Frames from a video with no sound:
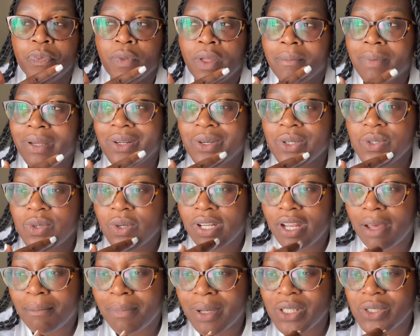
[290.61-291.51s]
But also
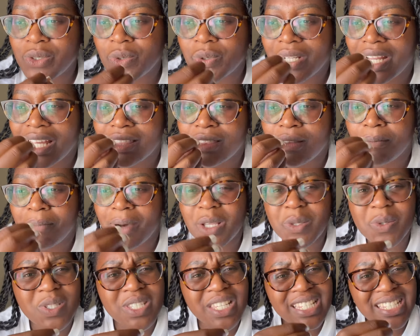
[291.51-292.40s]
number two, like, the
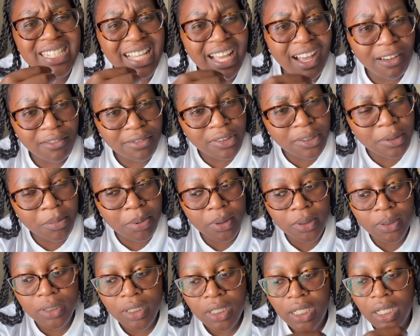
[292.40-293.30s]
bus was just
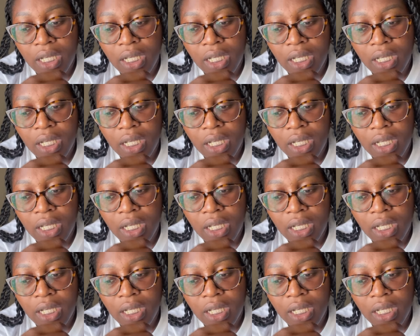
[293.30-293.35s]
comfortable.